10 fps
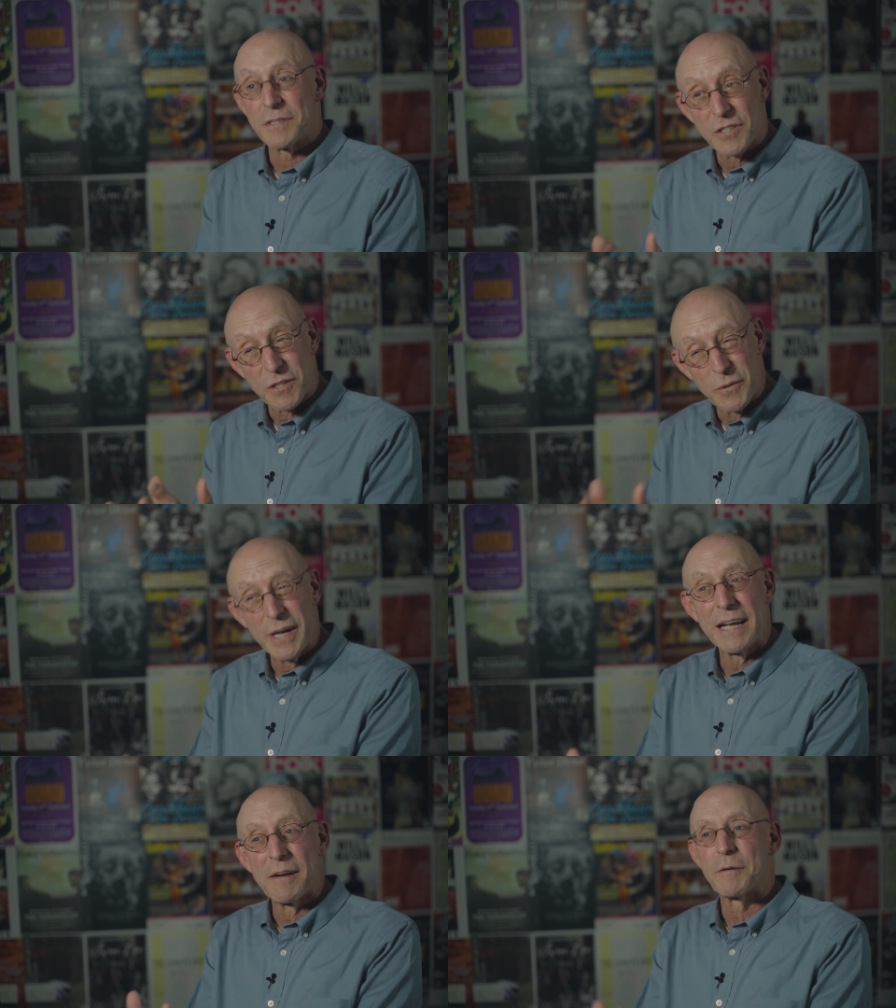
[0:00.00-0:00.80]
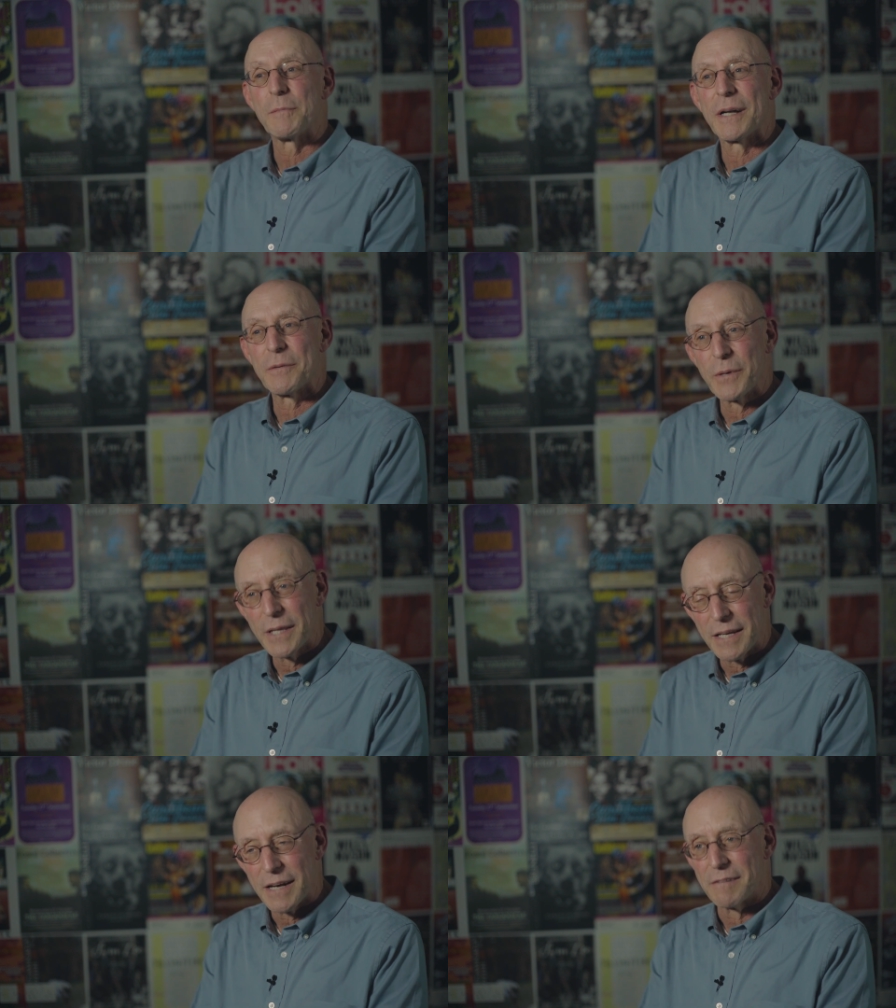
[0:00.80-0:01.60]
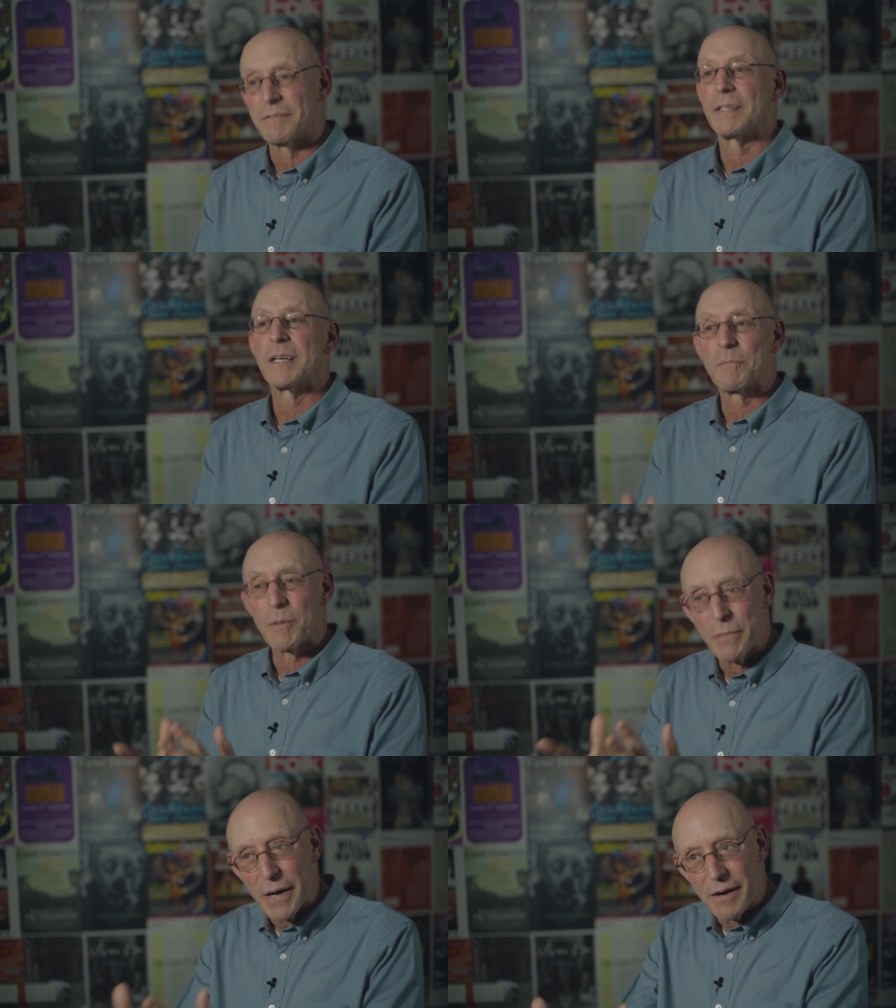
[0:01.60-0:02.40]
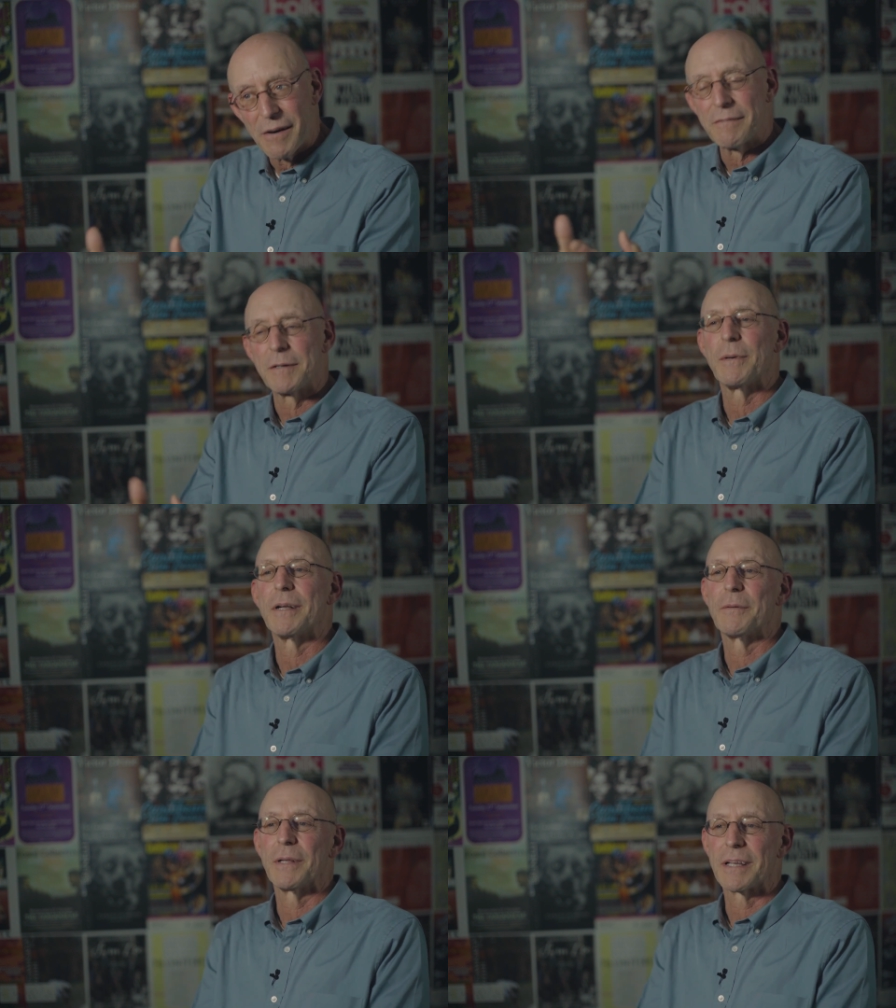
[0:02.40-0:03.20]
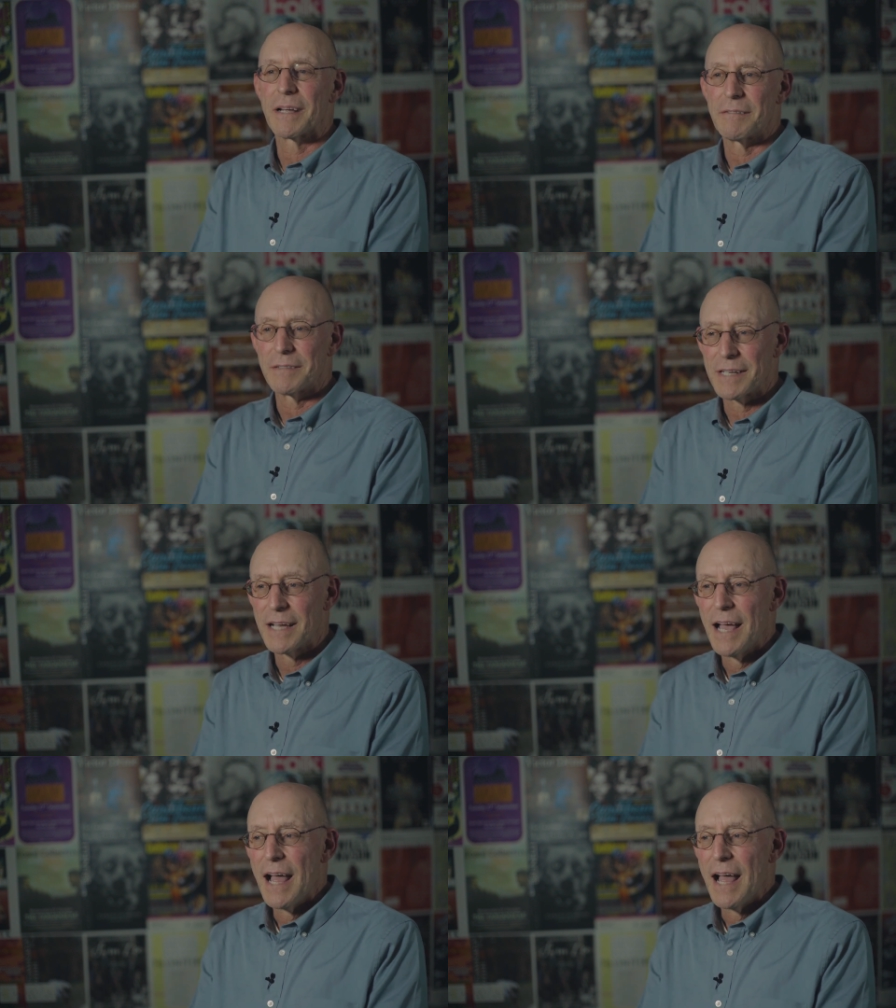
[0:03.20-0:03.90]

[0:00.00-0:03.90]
and screen everybody really carefully and prepare everybody really carefully.